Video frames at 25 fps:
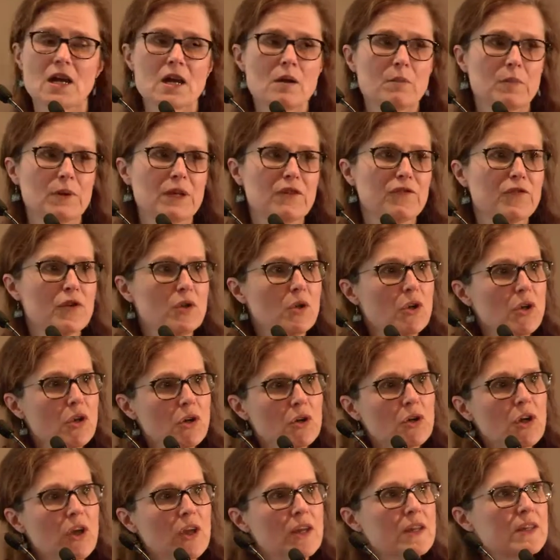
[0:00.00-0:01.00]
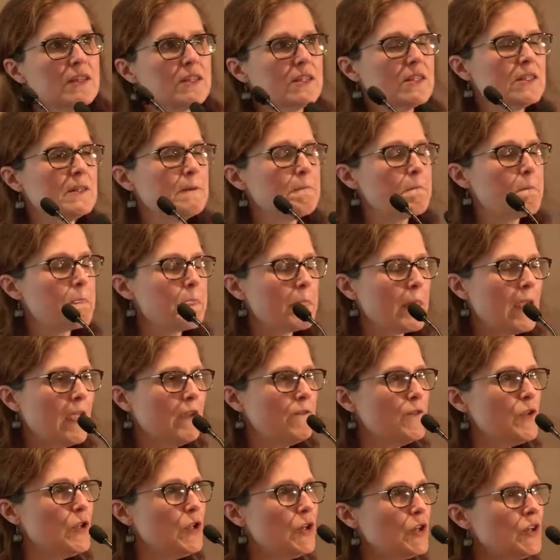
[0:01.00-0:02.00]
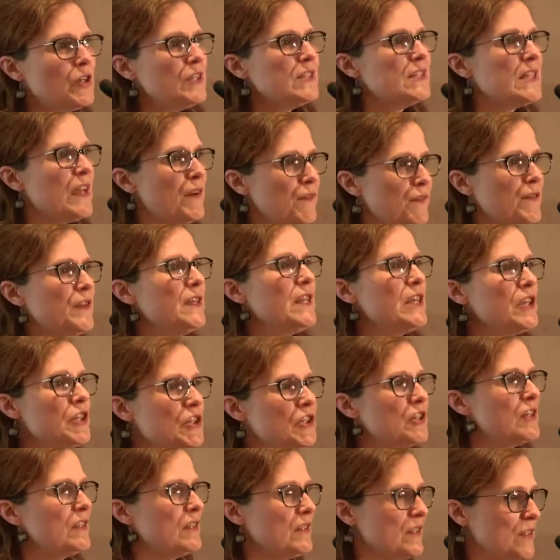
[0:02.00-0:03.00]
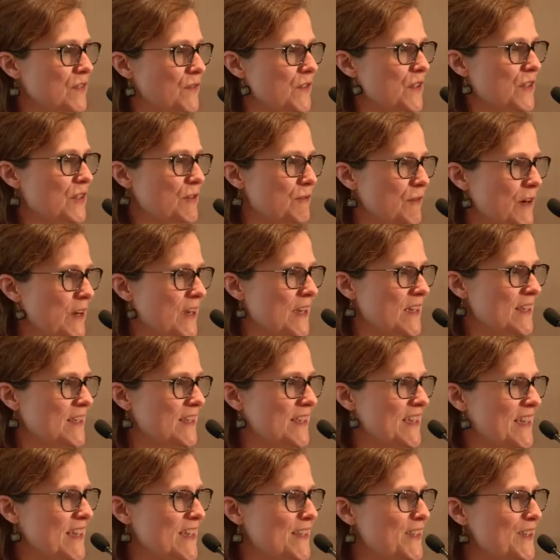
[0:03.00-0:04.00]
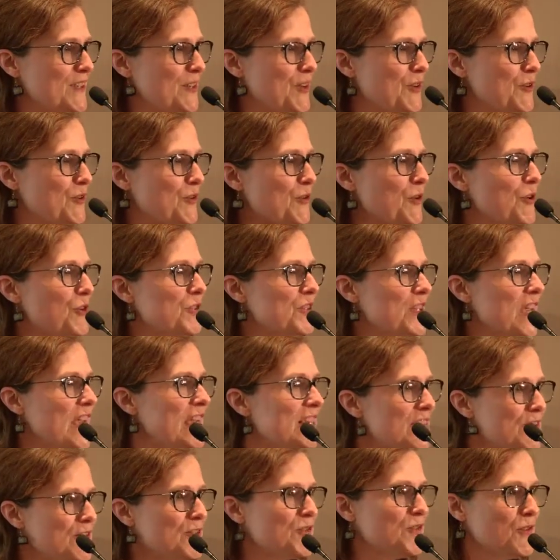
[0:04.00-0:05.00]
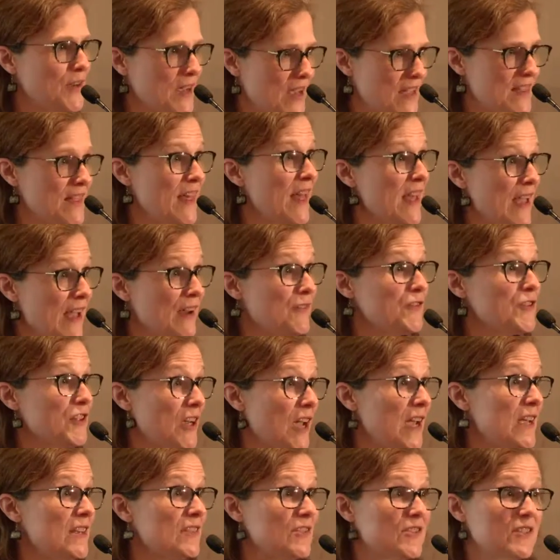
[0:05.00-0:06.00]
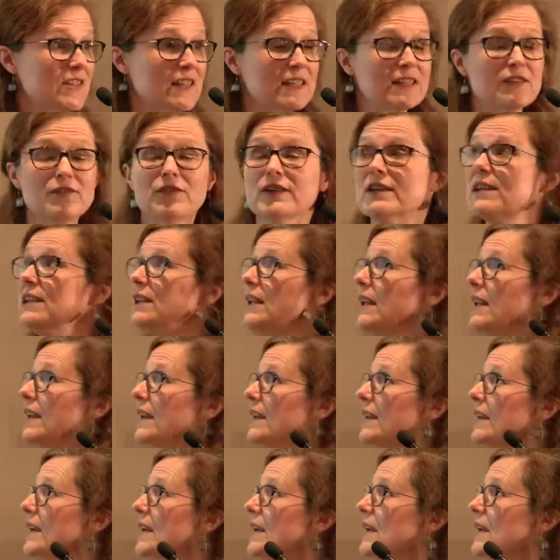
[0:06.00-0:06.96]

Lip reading: But if you look at definitions for psoriasis across history, they have changed significantly.